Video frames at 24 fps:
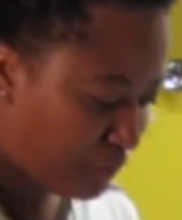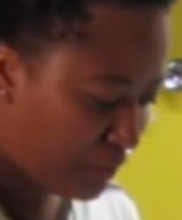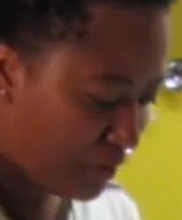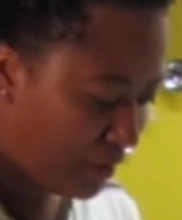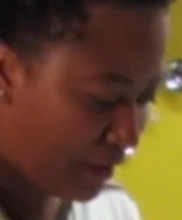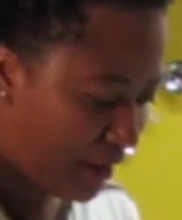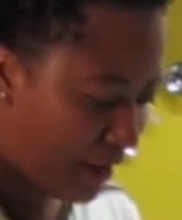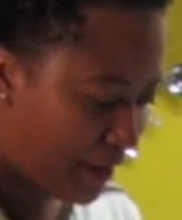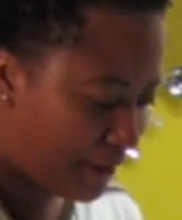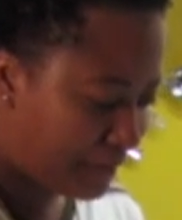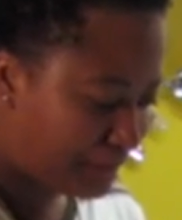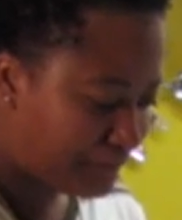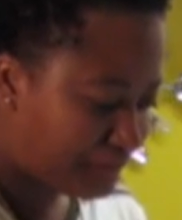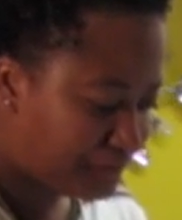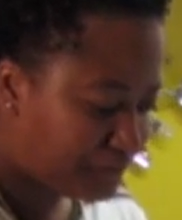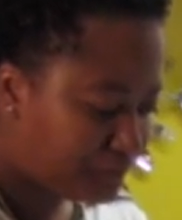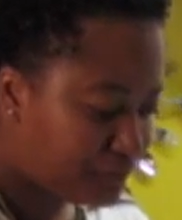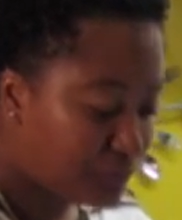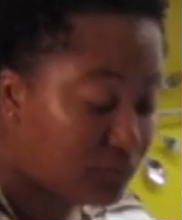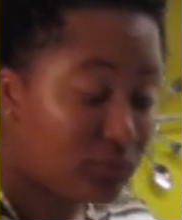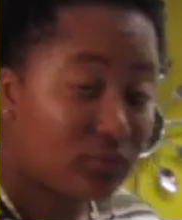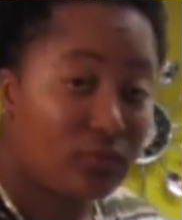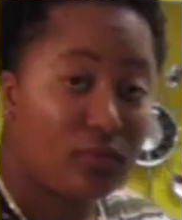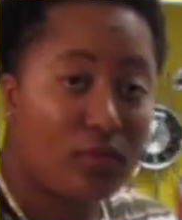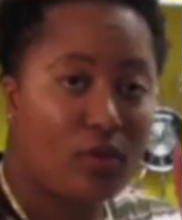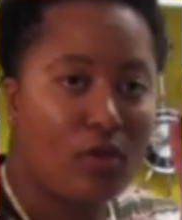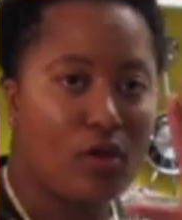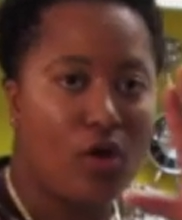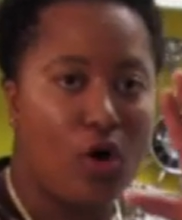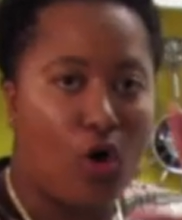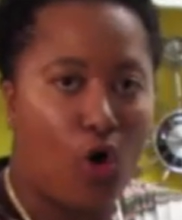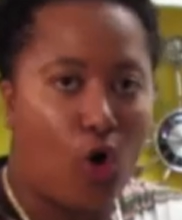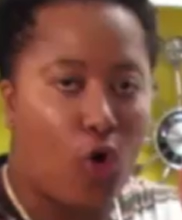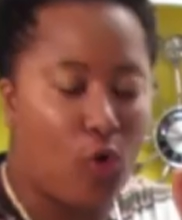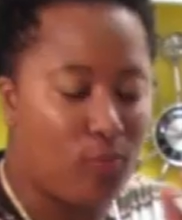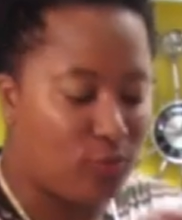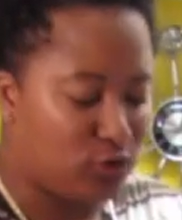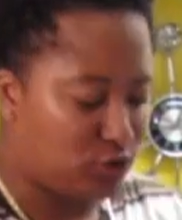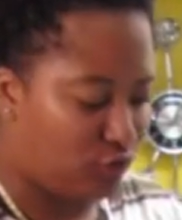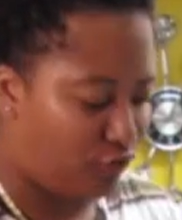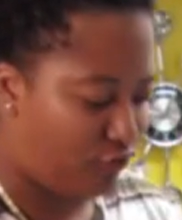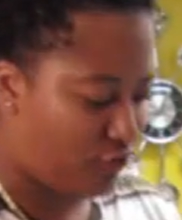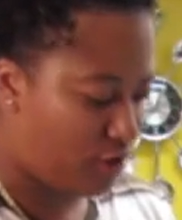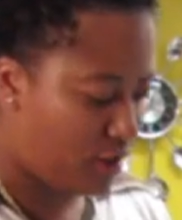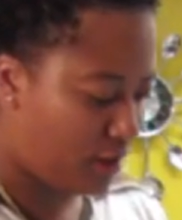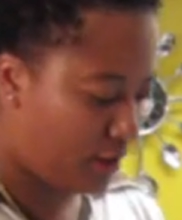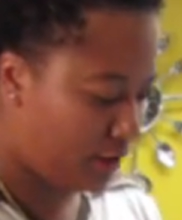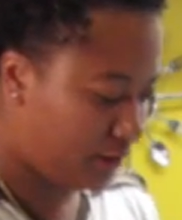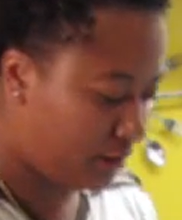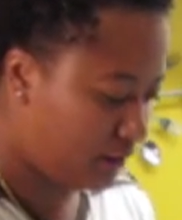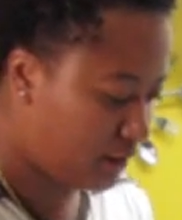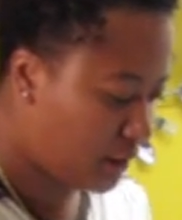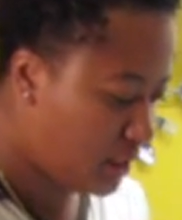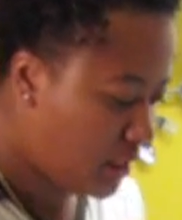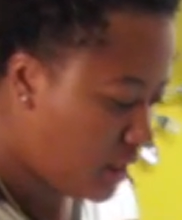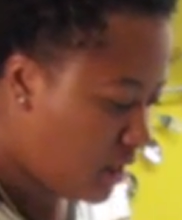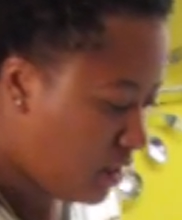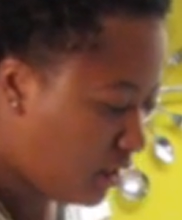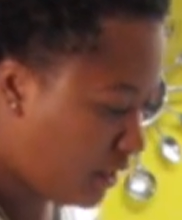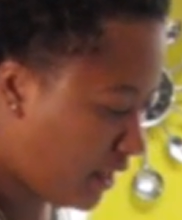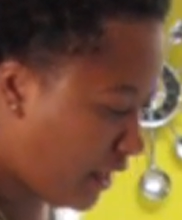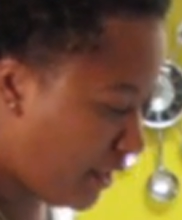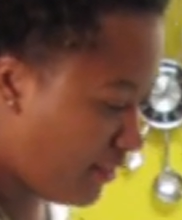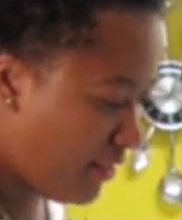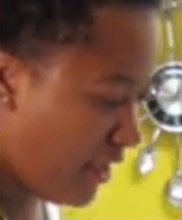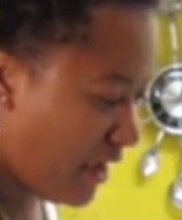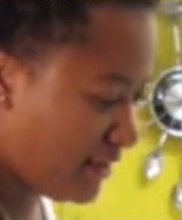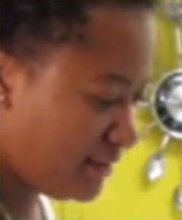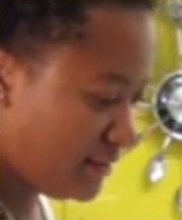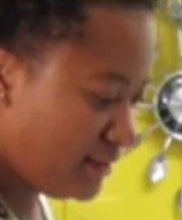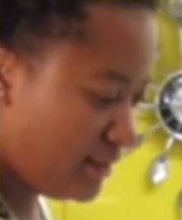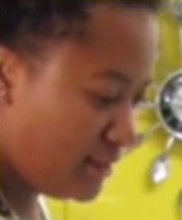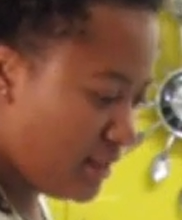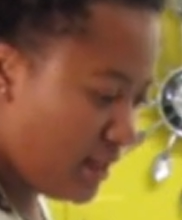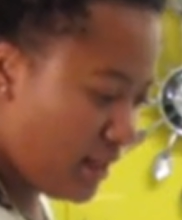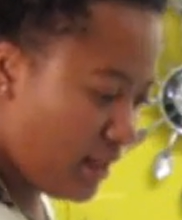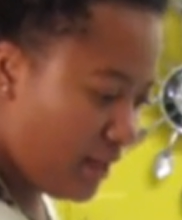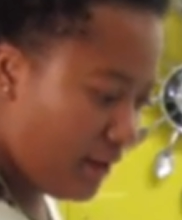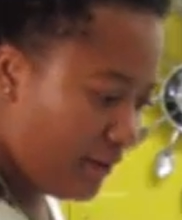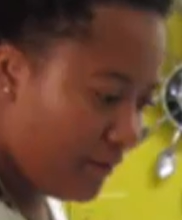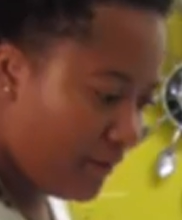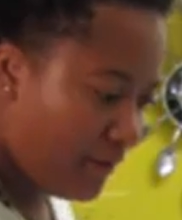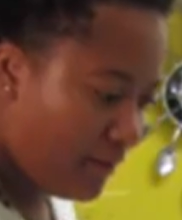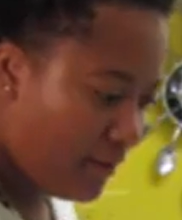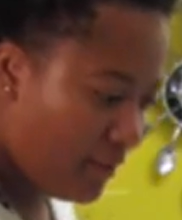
Okay, almost finished. Okay, that's done.